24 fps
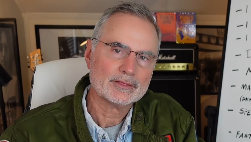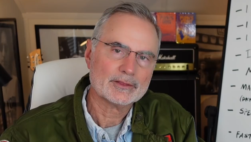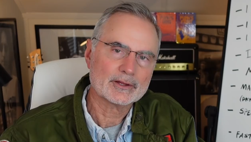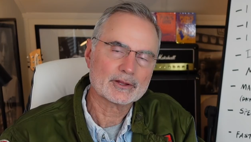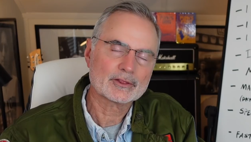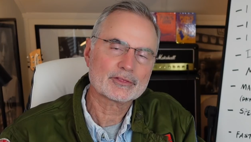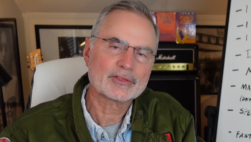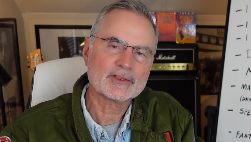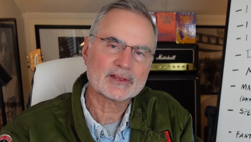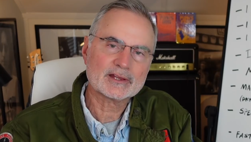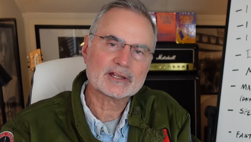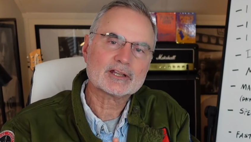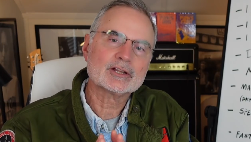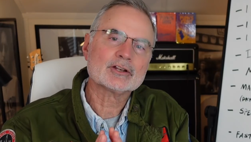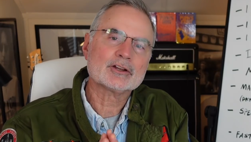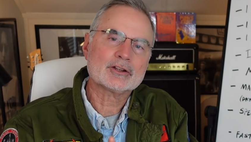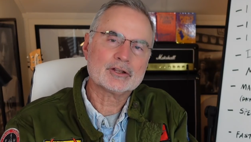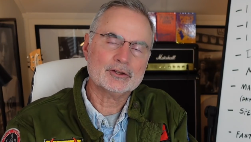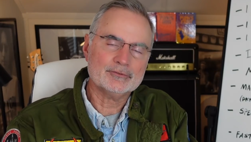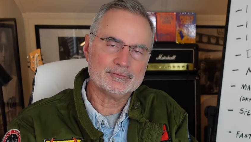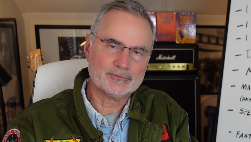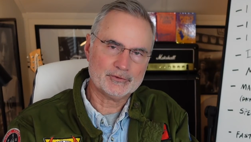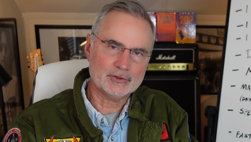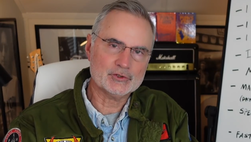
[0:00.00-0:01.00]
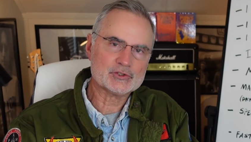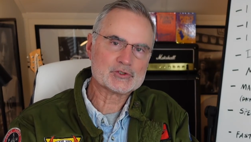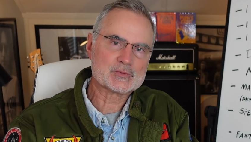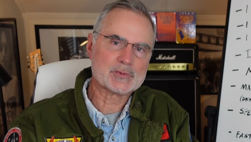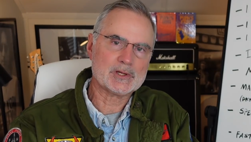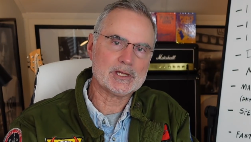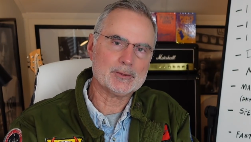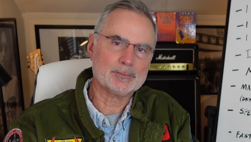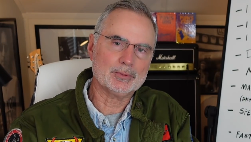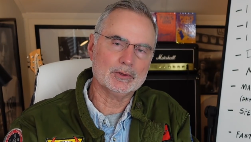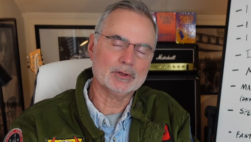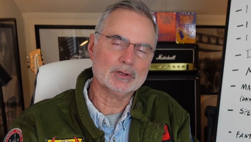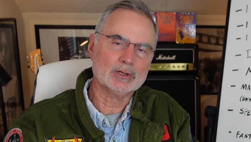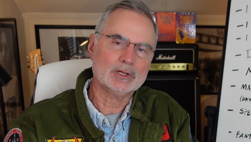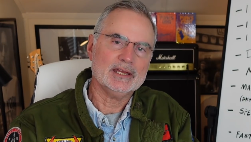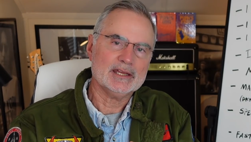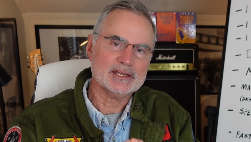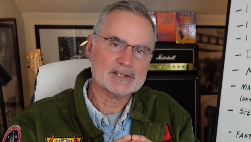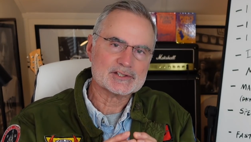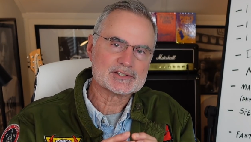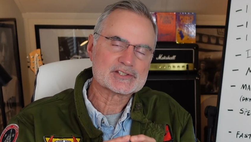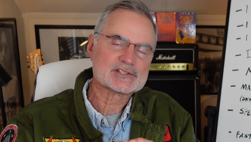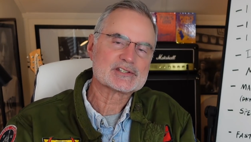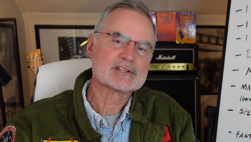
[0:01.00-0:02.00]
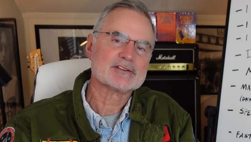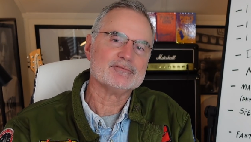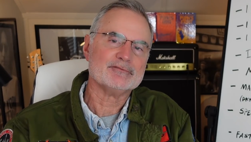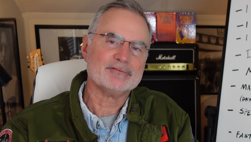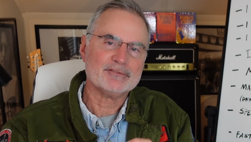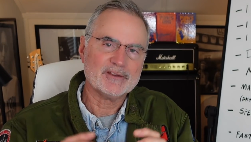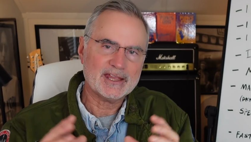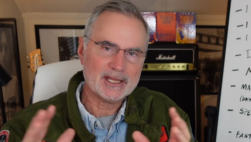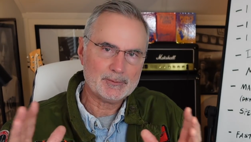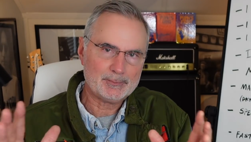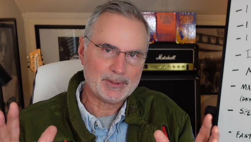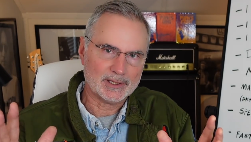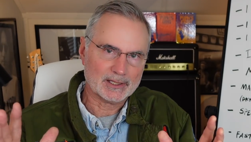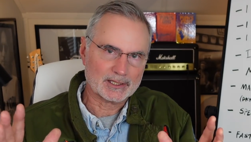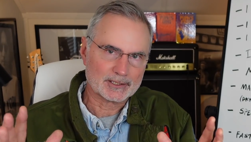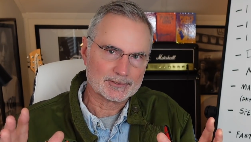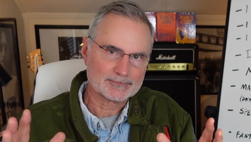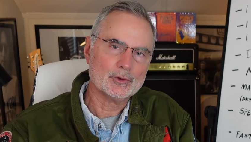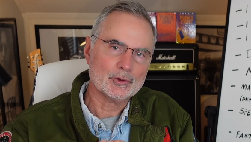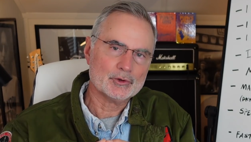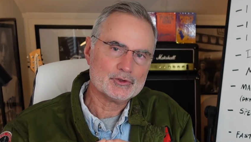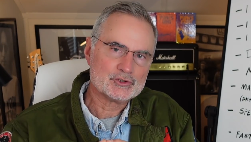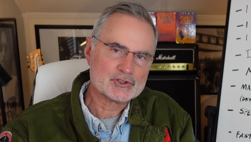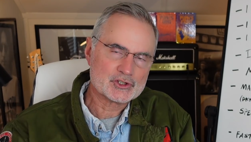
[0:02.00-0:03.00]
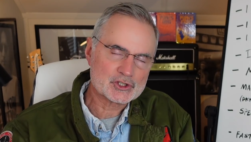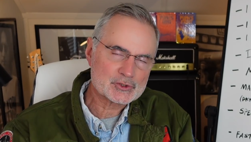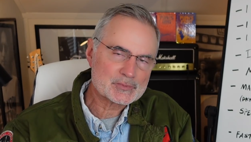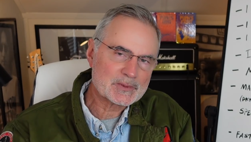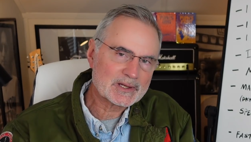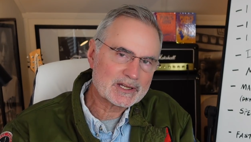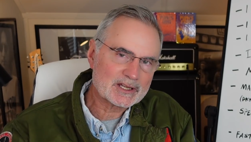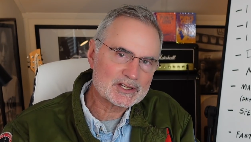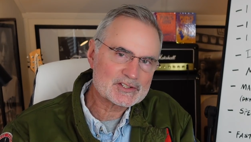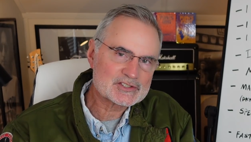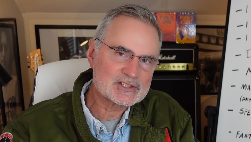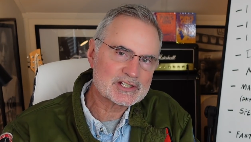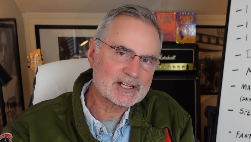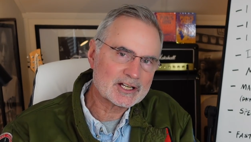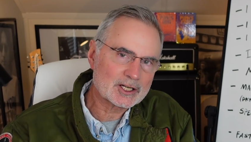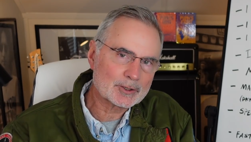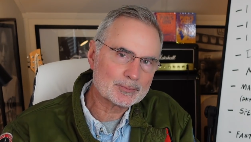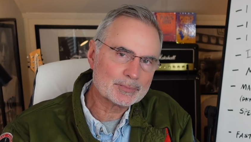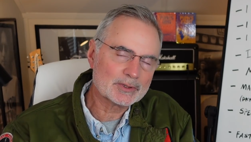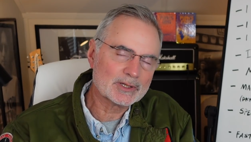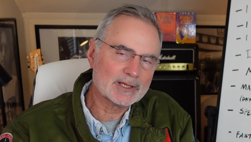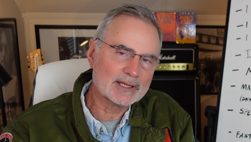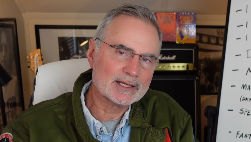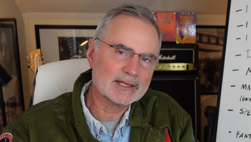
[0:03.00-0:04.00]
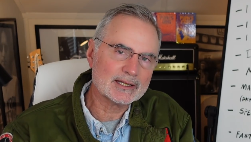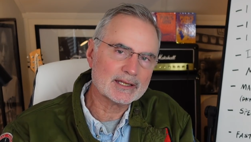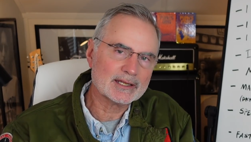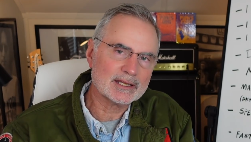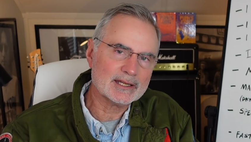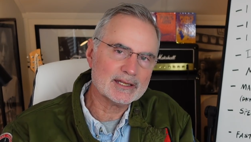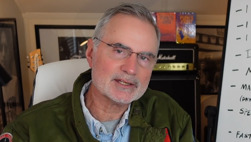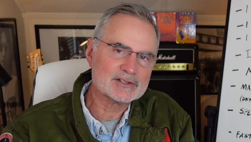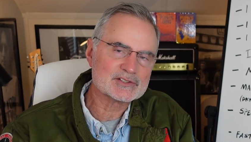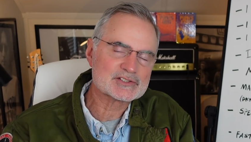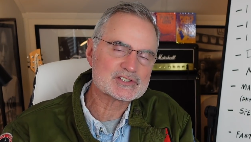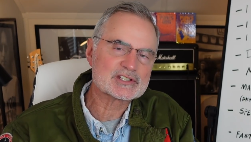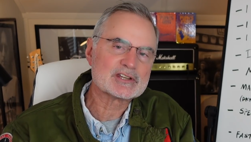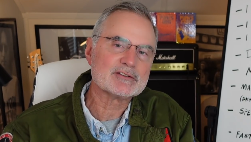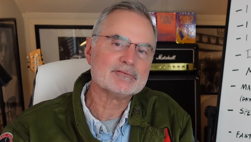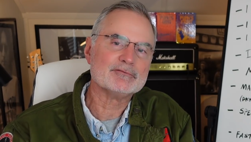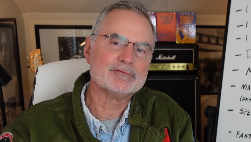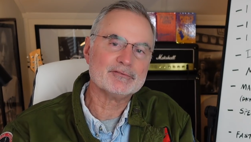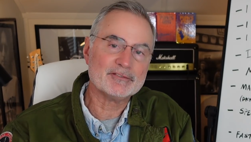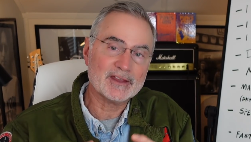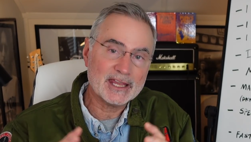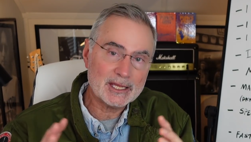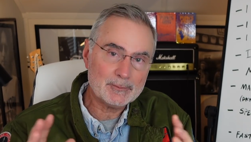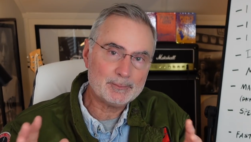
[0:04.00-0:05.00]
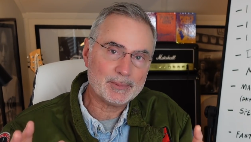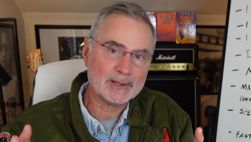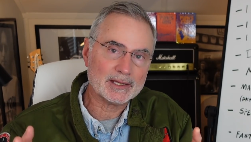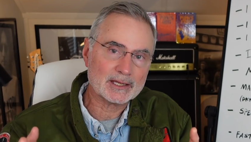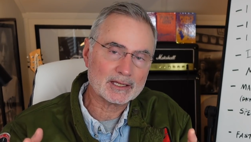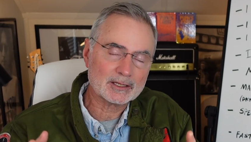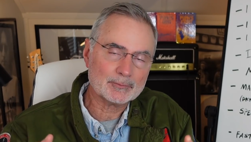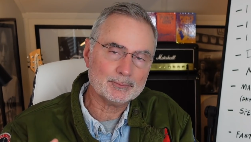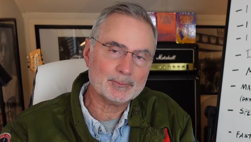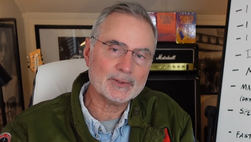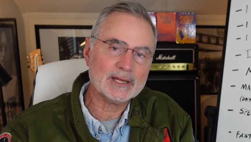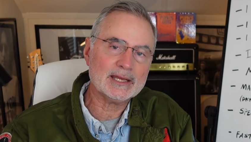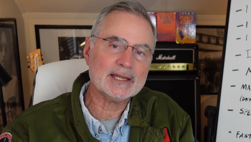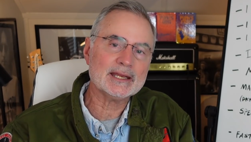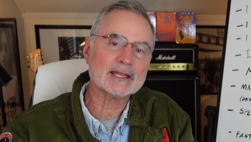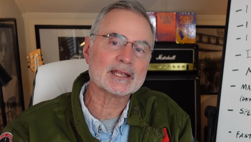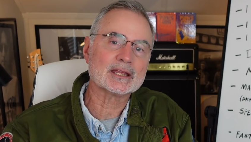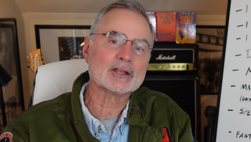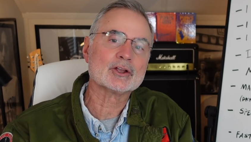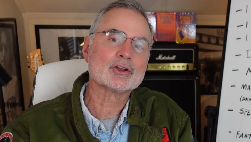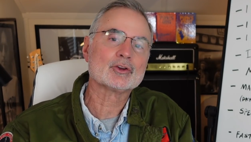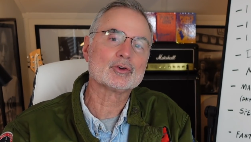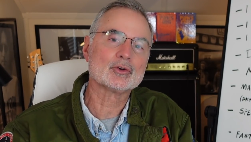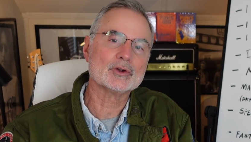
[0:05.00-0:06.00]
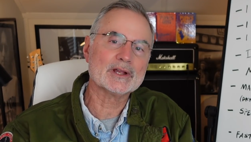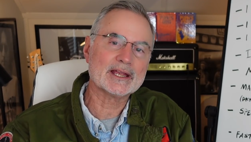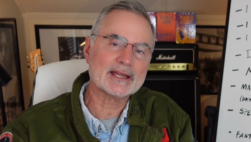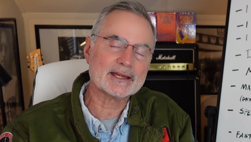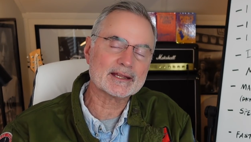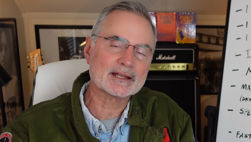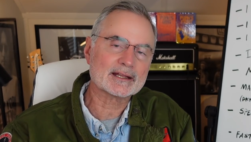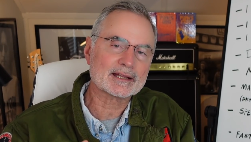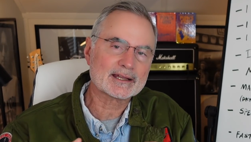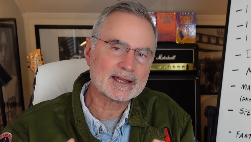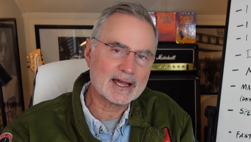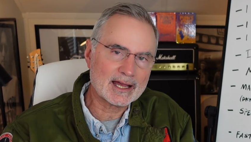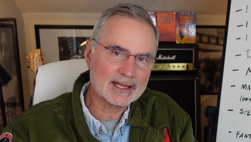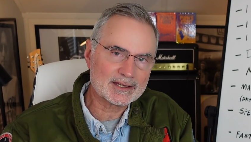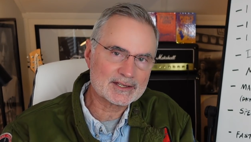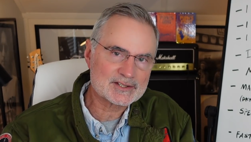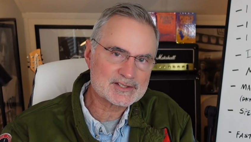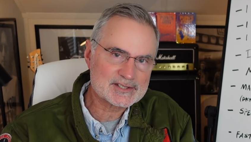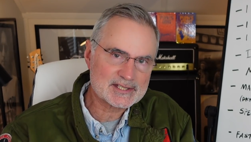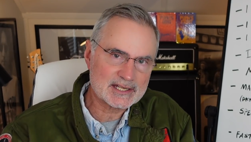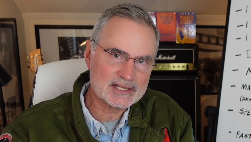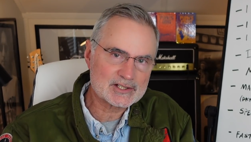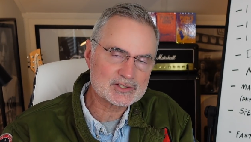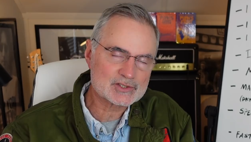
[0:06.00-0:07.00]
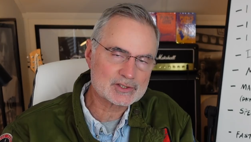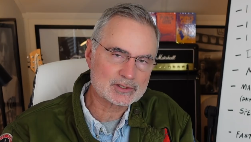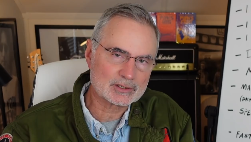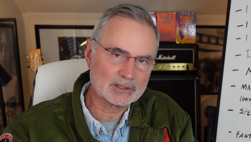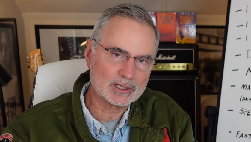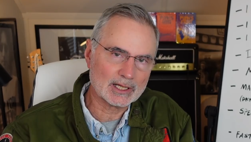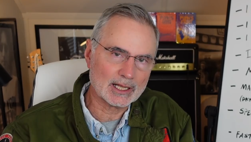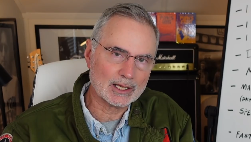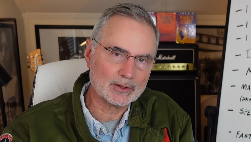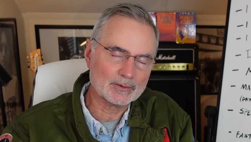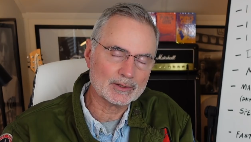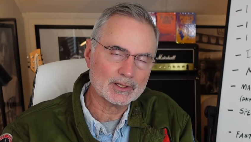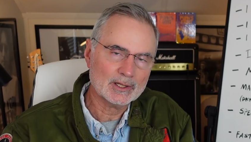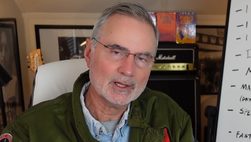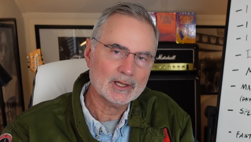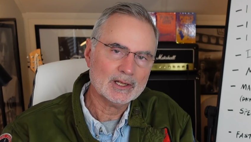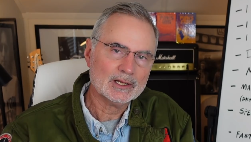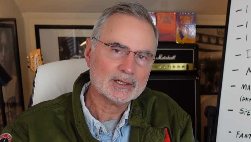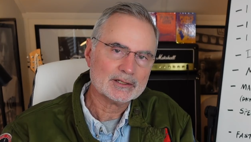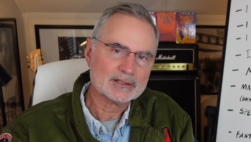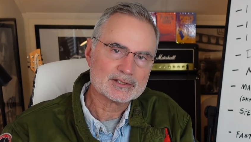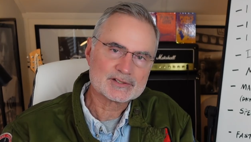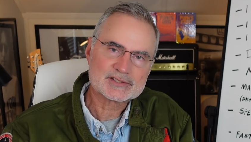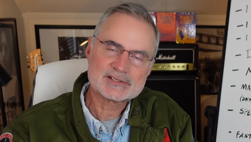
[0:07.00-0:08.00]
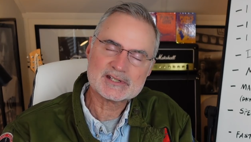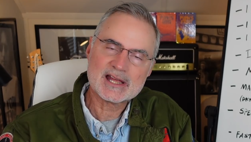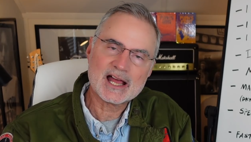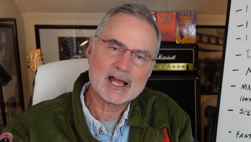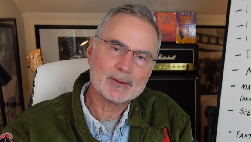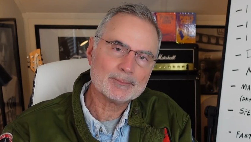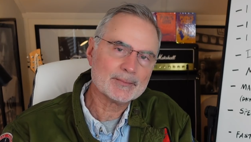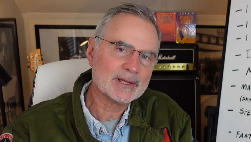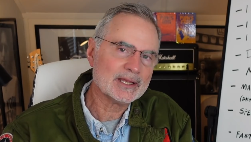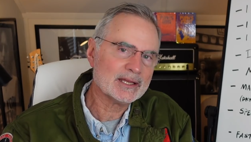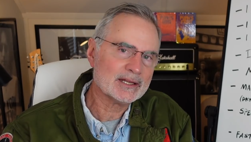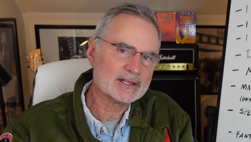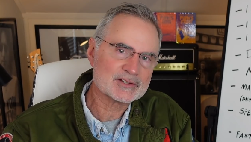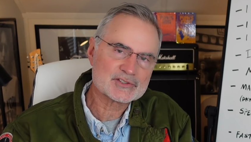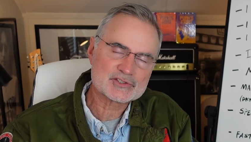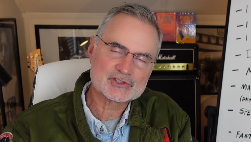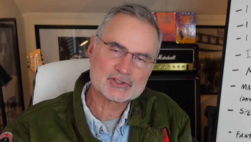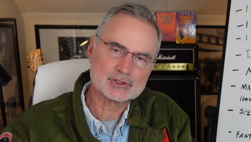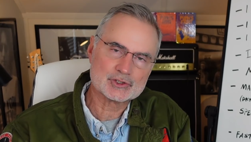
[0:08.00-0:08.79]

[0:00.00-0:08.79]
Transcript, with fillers: The other thing that can confuse people is vaping. Just because an airplane is vaping, meaning creating a condensation cloud, does not mean it's